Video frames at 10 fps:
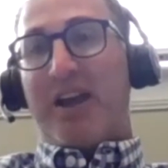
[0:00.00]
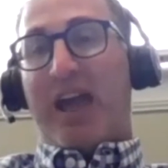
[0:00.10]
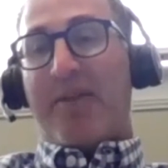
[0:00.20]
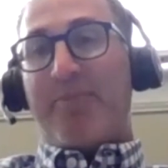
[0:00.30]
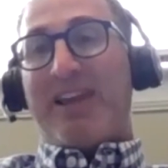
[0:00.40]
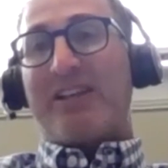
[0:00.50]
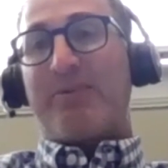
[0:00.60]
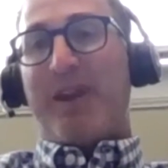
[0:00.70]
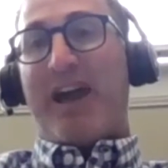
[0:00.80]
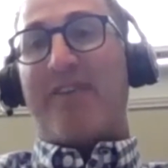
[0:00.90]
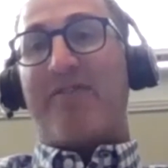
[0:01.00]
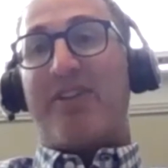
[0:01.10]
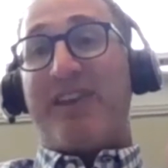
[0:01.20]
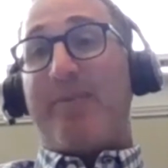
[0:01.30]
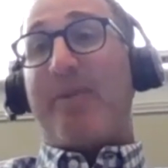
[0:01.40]
And because we have the
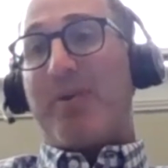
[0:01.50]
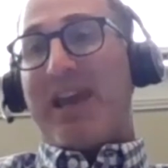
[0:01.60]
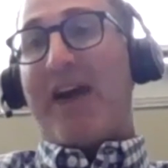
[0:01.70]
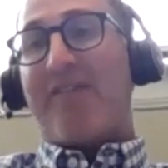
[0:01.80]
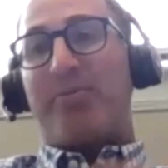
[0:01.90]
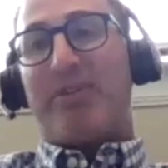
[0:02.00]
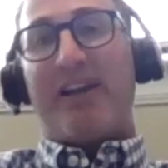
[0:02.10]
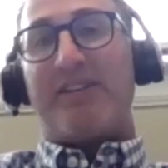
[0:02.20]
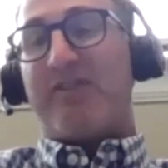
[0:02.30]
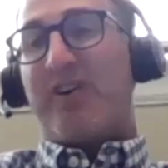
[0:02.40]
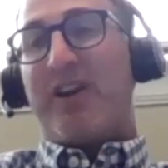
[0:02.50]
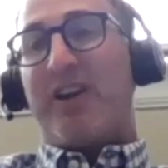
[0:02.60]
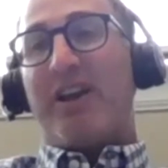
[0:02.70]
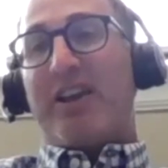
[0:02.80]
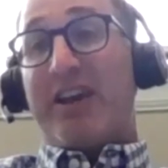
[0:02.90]
team that we have in place, a very
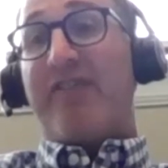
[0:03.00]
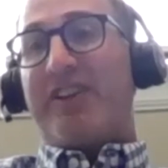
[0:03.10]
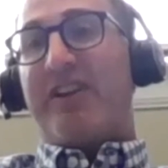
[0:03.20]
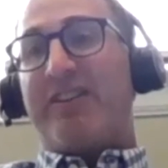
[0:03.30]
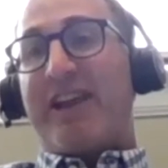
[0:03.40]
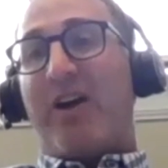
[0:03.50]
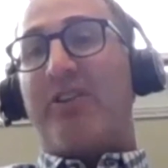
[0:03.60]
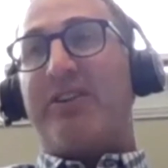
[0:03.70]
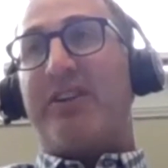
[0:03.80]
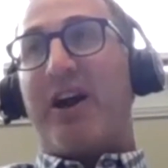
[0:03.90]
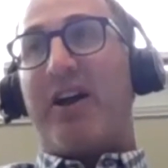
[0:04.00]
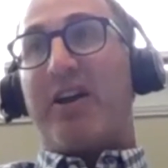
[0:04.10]
gifted and talented